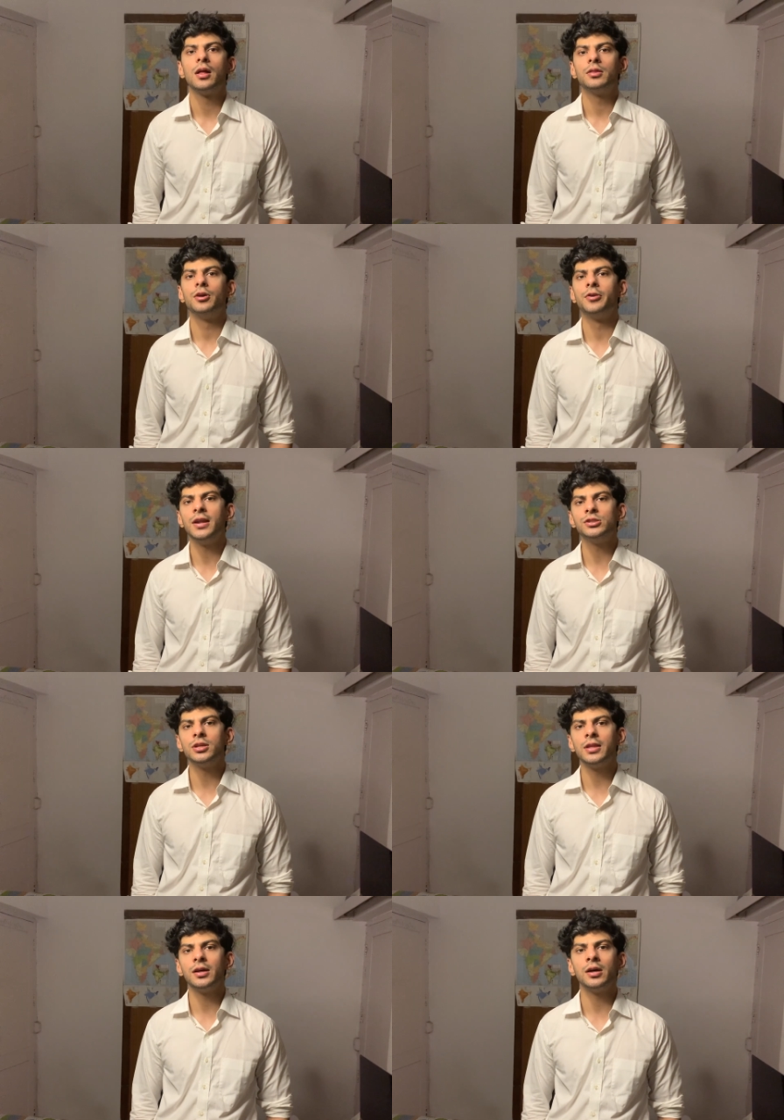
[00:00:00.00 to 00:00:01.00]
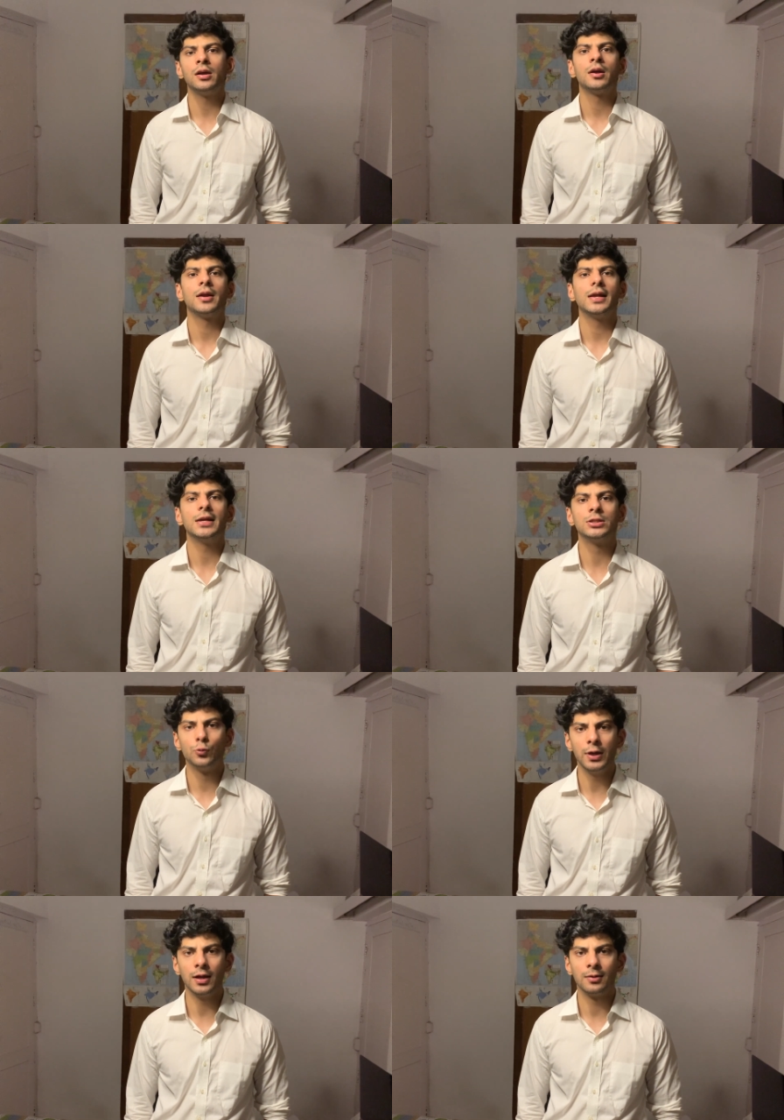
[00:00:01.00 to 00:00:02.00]
the religion there is
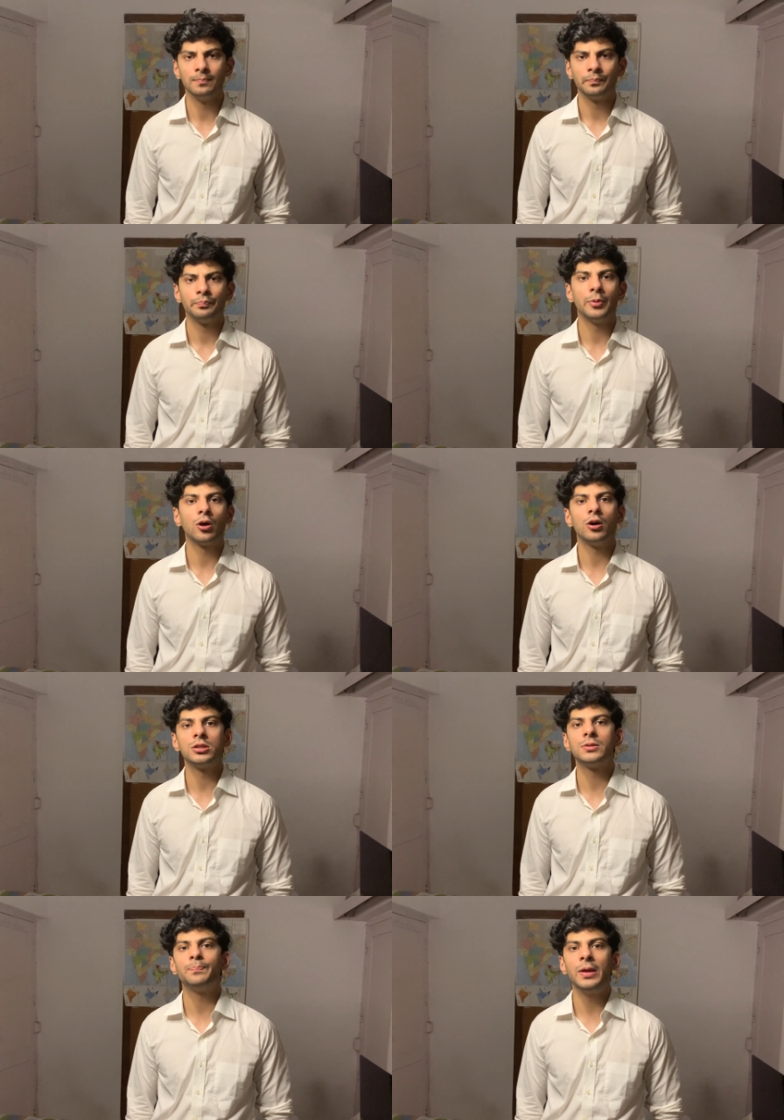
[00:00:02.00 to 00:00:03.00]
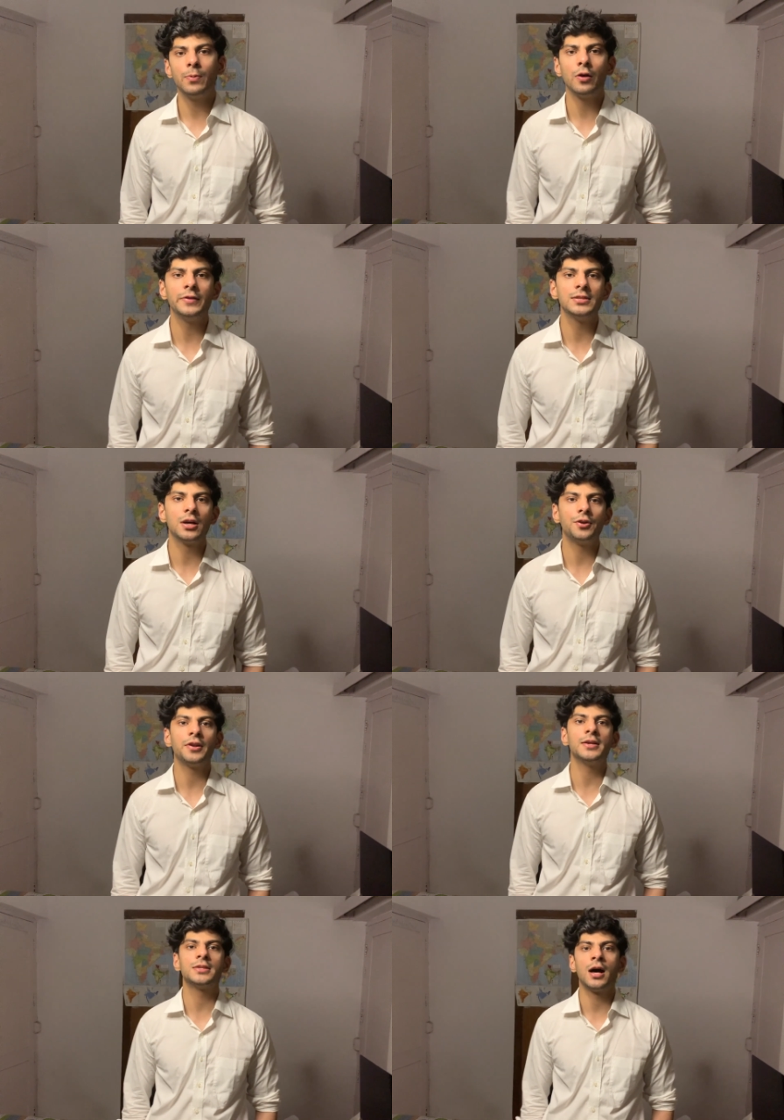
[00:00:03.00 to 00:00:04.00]
weak because people of these
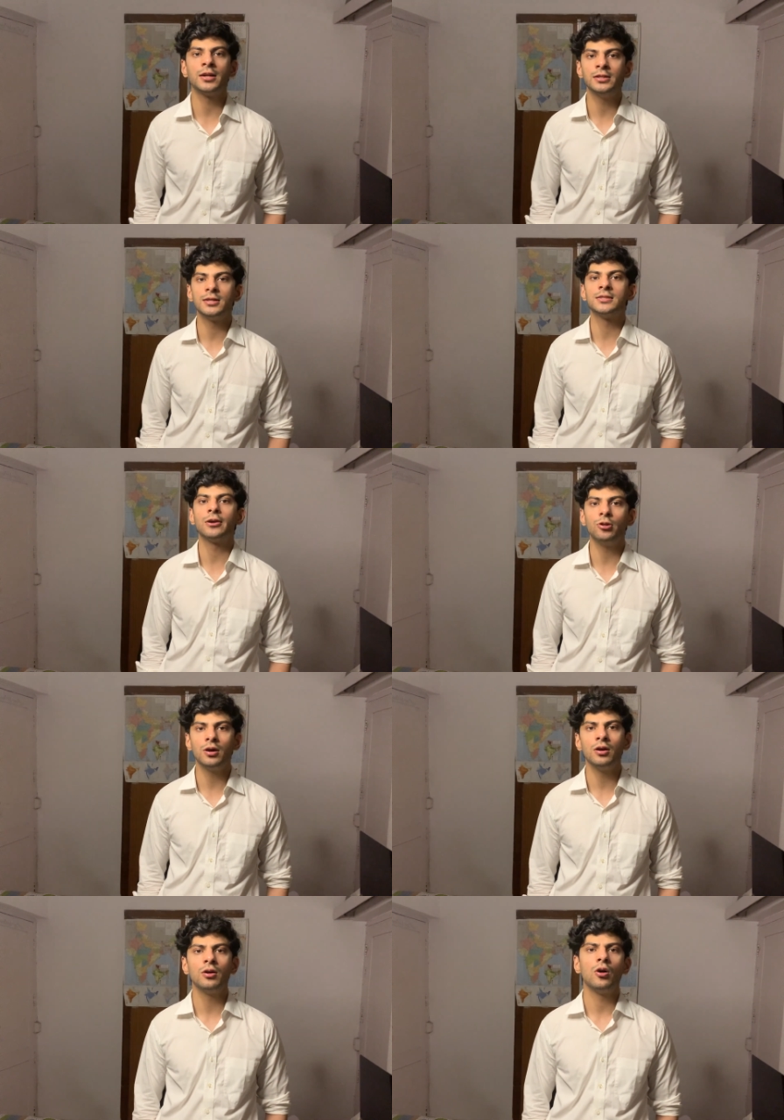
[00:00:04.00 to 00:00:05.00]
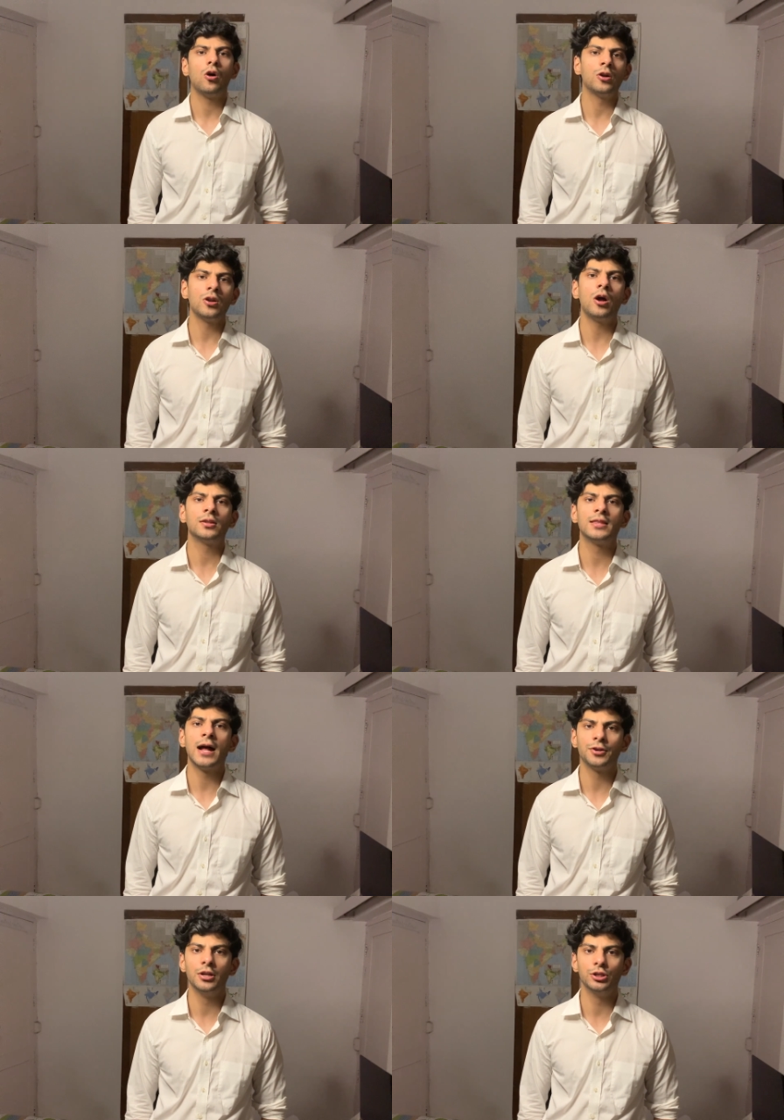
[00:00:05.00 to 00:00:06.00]
countries are either secular or not that
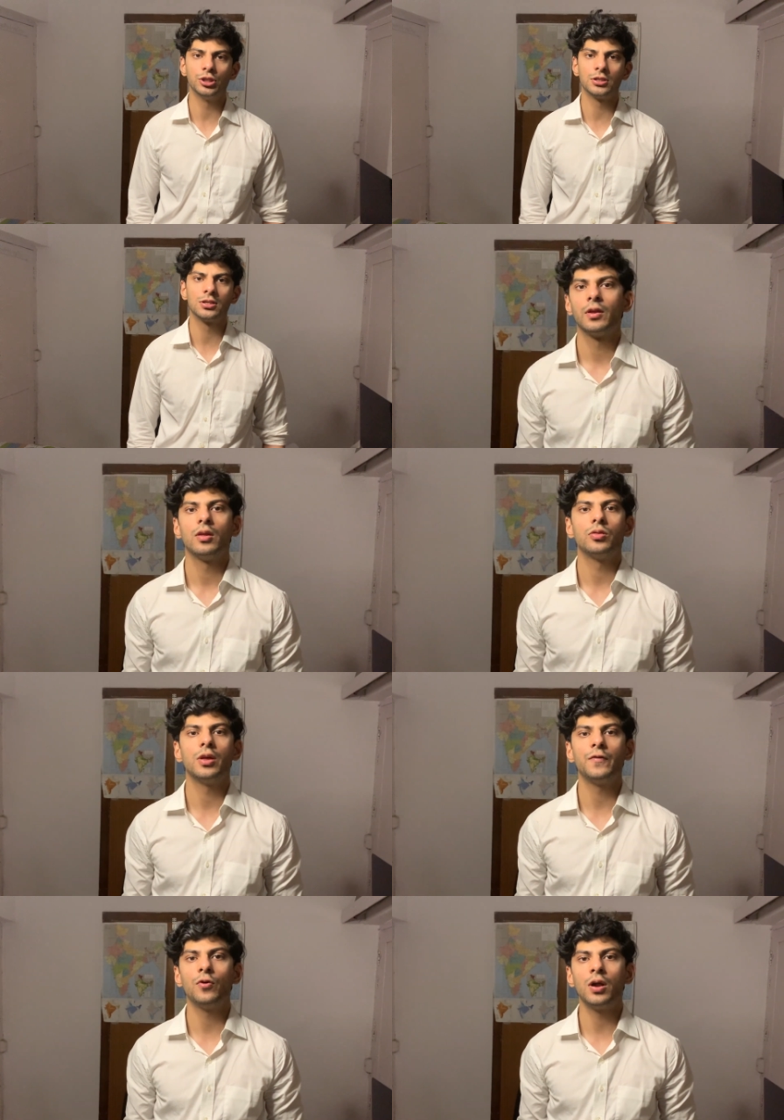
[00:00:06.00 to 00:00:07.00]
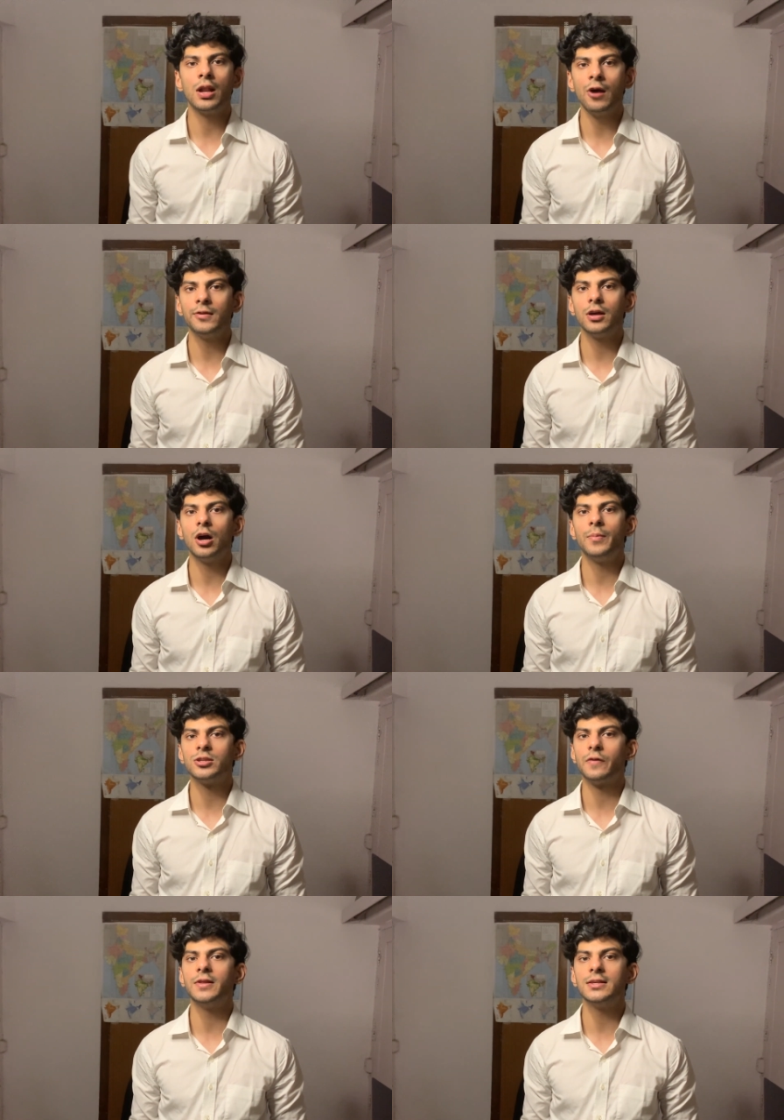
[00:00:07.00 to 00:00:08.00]
religious, therefore allowing the governments
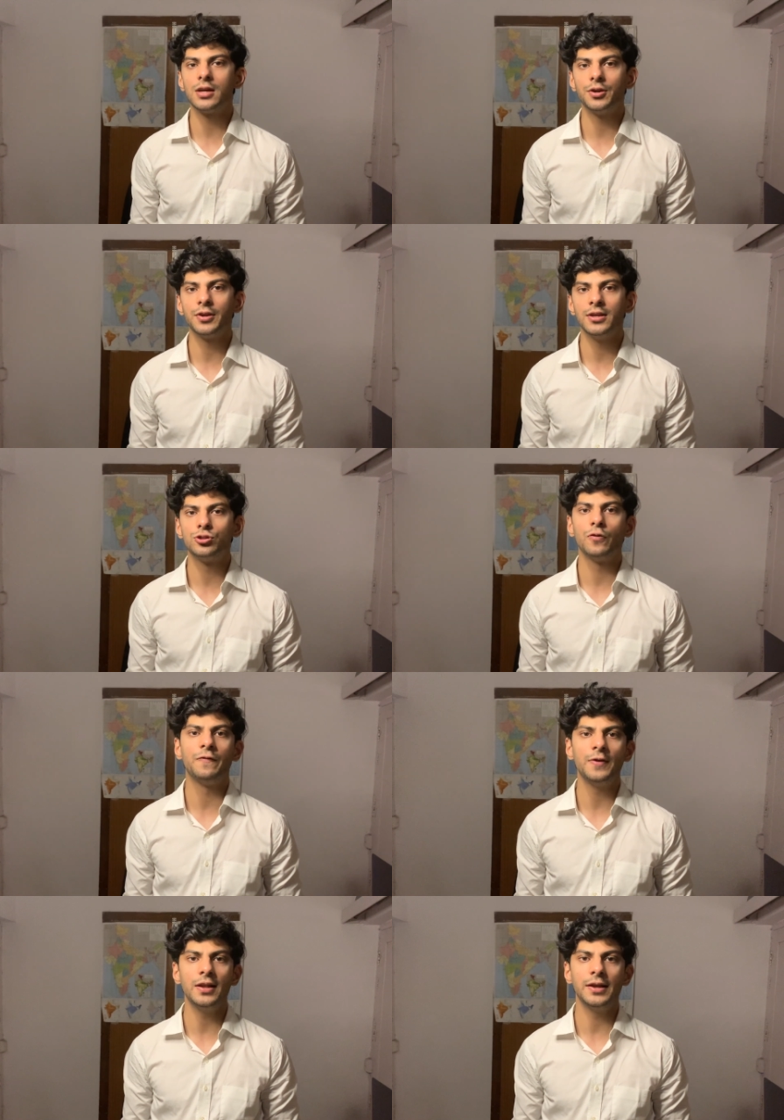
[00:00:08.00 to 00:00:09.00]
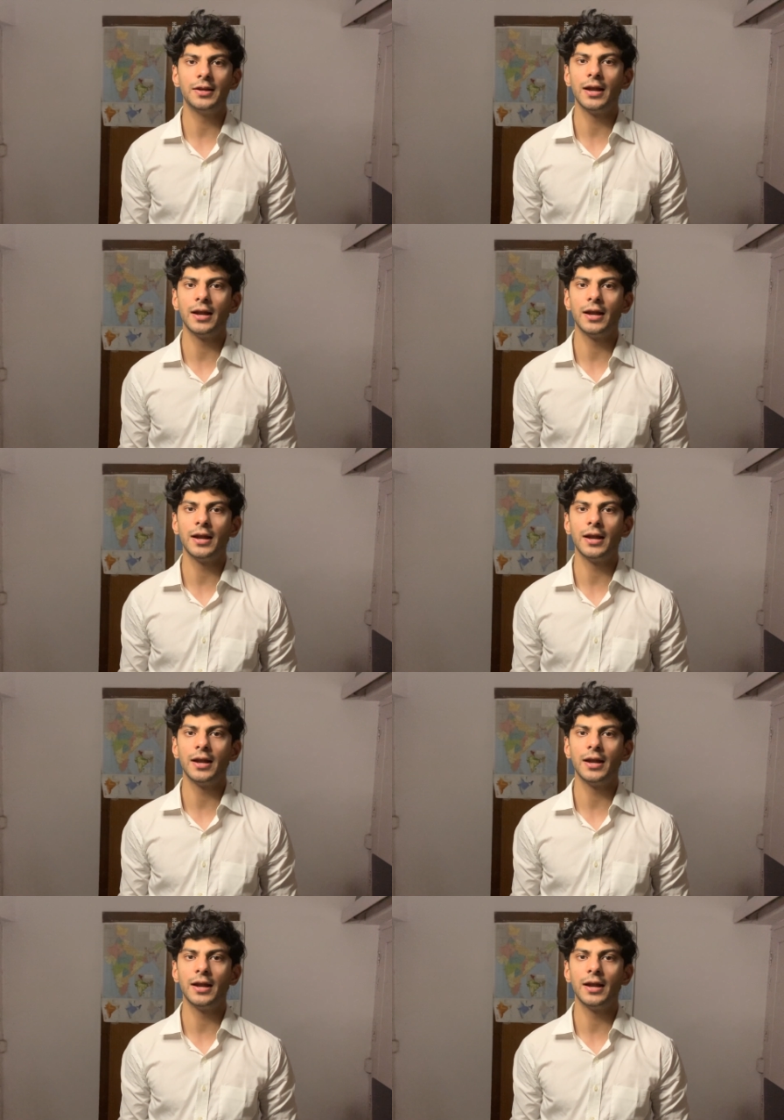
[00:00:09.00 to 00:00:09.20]
of these countries to freely take